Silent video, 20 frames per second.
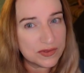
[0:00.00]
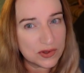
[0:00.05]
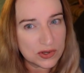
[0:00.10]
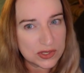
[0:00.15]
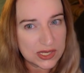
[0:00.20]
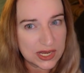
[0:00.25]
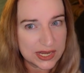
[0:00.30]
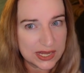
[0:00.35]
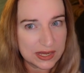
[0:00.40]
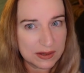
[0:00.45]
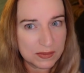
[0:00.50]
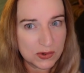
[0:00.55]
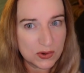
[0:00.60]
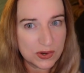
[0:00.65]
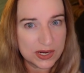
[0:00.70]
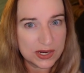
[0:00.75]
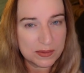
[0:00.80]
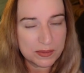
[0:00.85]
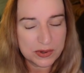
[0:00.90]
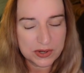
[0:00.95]
of those I am
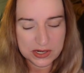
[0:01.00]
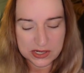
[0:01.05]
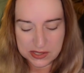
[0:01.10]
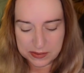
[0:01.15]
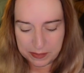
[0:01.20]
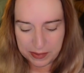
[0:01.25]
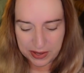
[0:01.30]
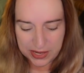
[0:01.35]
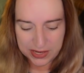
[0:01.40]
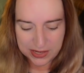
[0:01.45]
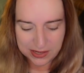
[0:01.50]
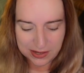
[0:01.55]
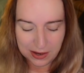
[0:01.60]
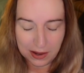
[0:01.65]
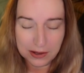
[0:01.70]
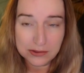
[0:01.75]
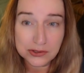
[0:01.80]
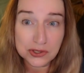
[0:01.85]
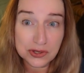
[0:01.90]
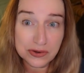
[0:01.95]
going to put as buy it
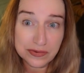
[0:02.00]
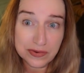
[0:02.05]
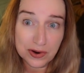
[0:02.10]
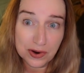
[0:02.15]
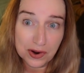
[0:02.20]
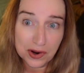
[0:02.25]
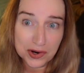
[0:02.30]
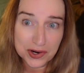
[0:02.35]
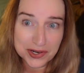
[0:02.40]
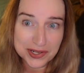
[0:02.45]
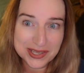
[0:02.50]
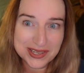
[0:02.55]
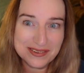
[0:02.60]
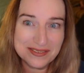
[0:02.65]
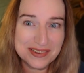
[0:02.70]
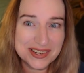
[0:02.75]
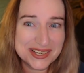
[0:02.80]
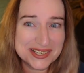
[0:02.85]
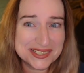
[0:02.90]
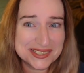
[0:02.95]
now. So if you're a Harley
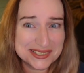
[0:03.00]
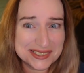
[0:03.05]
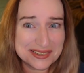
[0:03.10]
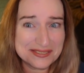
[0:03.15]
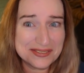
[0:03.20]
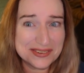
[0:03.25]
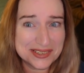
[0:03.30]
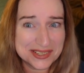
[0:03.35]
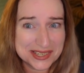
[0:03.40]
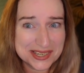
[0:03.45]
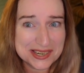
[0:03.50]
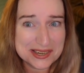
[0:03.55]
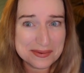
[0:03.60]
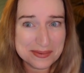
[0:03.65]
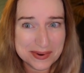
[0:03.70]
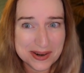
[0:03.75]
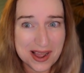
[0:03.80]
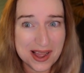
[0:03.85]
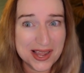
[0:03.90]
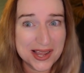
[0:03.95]
fan, definitely
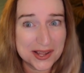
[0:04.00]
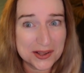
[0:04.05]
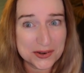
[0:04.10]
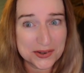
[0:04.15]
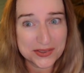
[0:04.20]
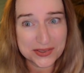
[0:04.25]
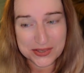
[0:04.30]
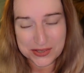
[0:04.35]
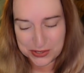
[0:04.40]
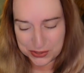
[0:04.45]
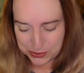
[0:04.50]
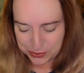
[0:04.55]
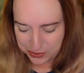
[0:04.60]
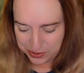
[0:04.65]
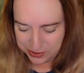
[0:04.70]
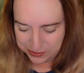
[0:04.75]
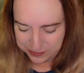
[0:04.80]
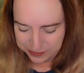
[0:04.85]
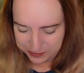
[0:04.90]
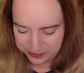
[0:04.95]
keep an eye out on the
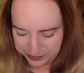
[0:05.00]
store.